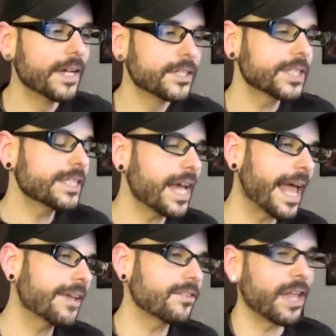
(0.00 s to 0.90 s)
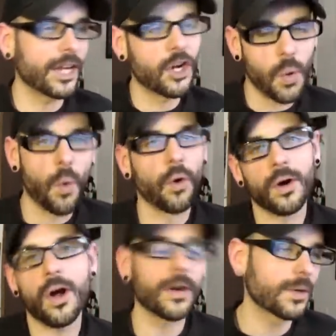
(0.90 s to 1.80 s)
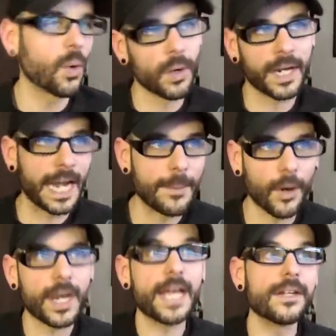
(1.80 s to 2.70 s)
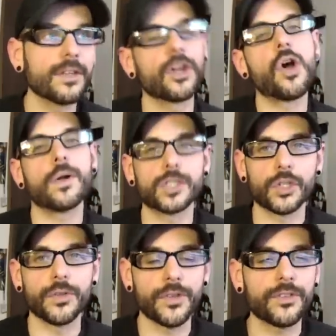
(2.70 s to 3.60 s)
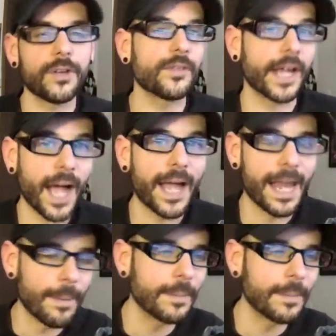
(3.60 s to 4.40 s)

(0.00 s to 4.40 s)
She's not as like core hardcore gamer and into the culture and the stuff like I am.